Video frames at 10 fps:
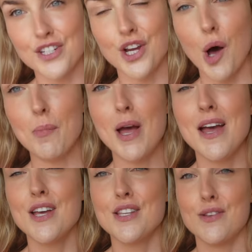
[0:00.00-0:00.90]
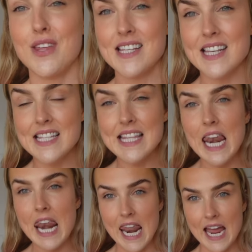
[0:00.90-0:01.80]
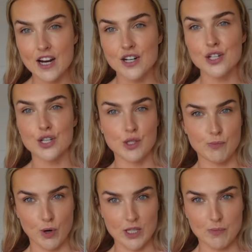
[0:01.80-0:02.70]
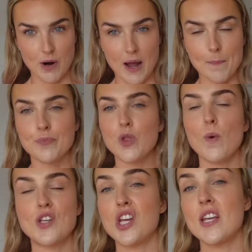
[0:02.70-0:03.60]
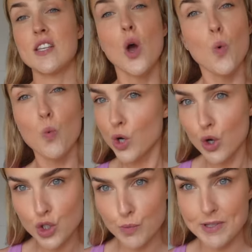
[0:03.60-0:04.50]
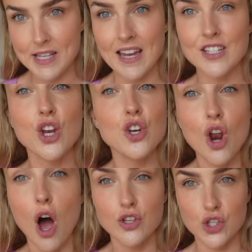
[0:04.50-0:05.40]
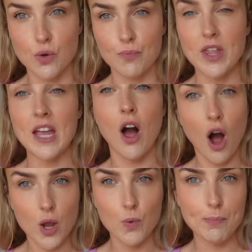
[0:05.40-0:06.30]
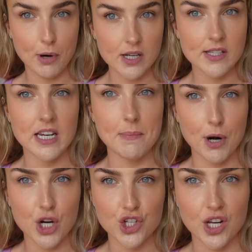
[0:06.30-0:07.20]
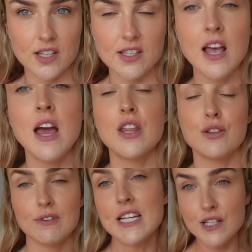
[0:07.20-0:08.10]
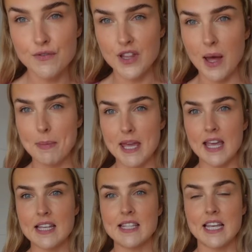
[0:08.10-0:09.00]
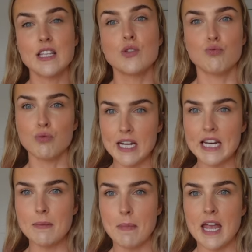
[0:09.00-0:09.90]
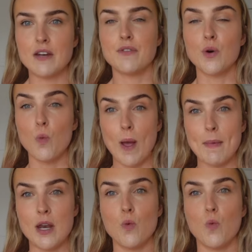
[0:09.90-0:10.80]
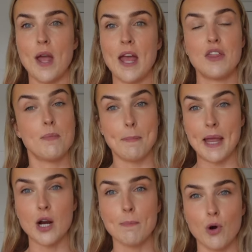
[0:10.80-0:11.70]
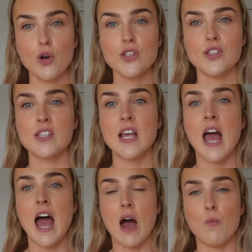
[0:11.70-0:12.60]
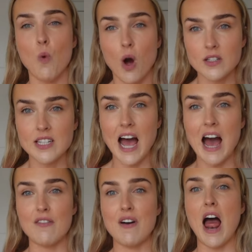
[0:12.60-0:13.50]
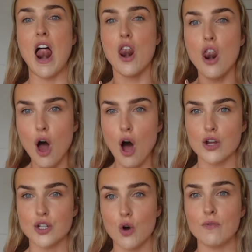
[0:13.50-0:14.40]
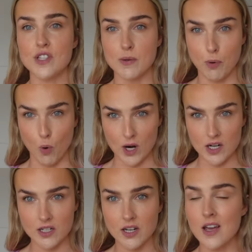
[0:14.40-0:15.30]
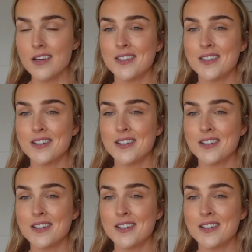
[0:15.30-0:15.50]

the top. So this is the layered sports bra, which is 100% not something I would personally purchase. The reason for that being is this is really made for women with bigger busts and want to have a lot of support.